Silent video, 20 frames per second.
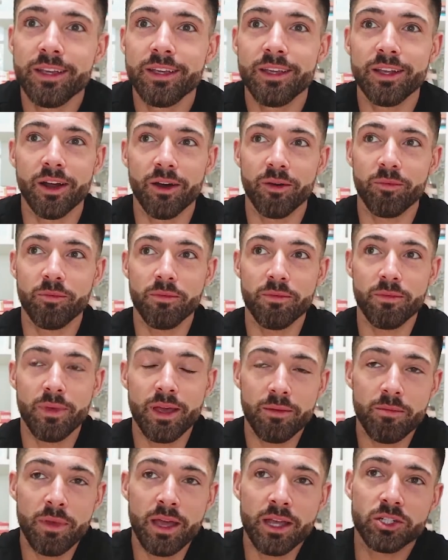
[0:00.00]
you know,
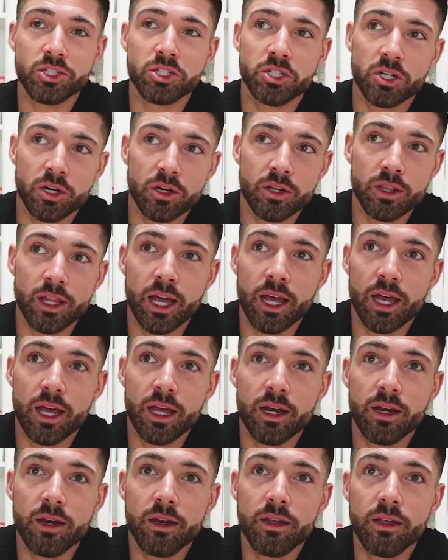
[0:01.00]
make, make sure that,
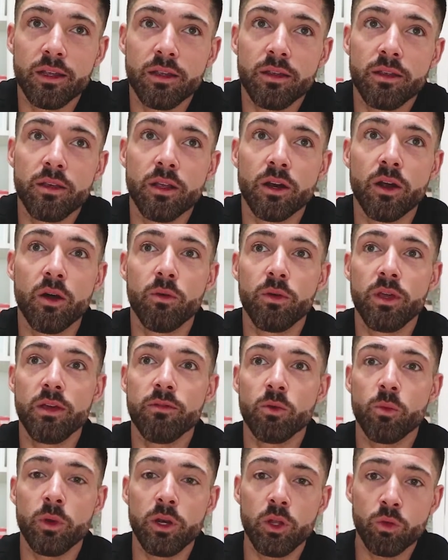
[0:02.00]
you know,
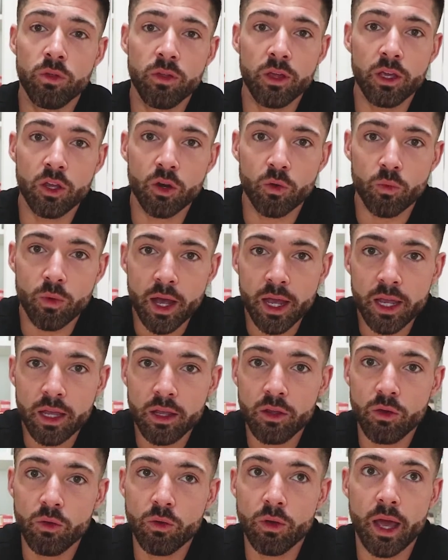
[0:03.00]
even when you think you're right,
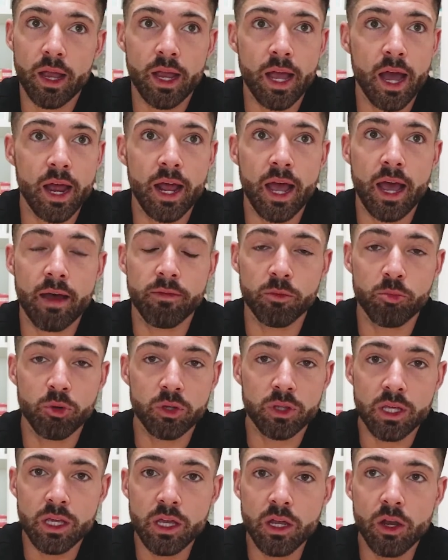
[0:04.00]
you kind of have to
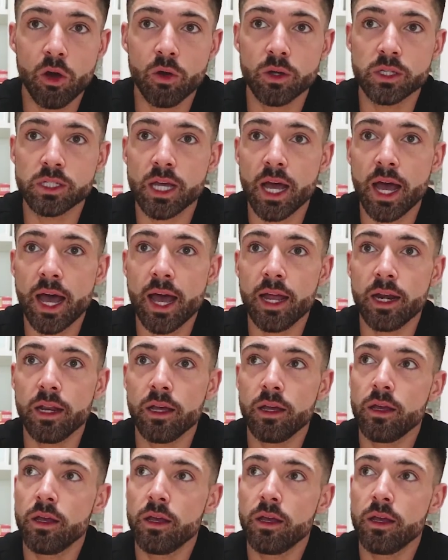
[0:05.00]
put the ego aside.